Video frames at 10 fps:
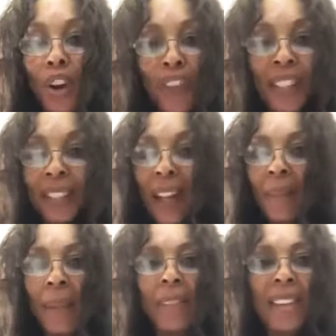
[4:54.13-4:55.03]
Oh, look, to
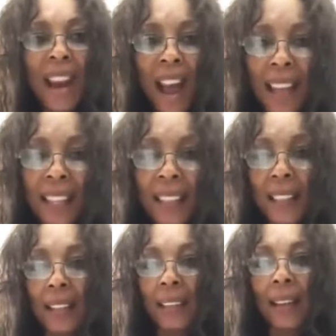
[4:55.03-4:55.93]
stop them
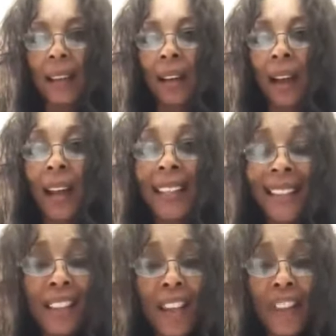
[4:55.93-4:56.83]
nastiness here.
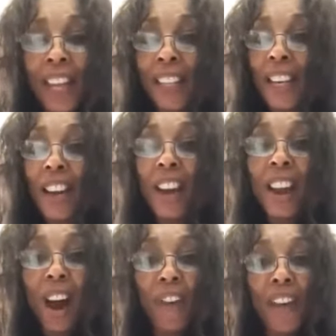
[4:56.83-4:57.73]
It's
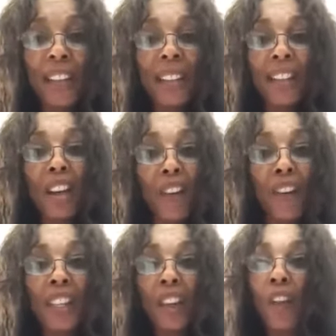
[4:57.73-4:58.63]
enough.
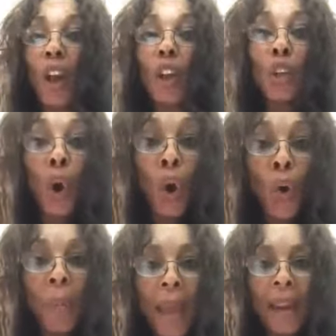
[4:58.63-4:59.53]

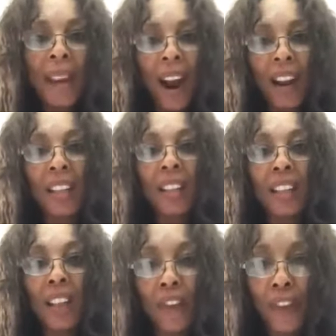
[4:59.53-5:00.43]
Too many are
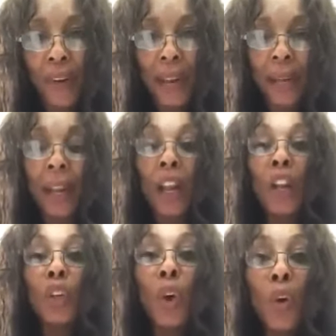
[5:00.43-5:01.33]
suffering.
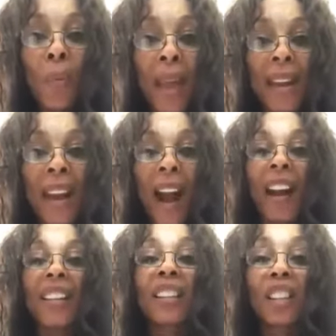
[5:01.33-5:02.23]
Too many
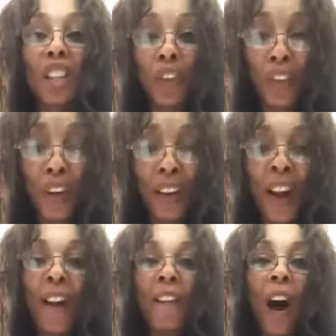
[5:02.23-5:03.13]
are
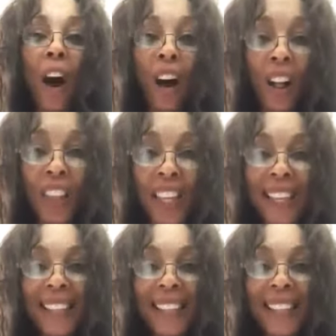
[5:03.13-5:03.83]
suffering for all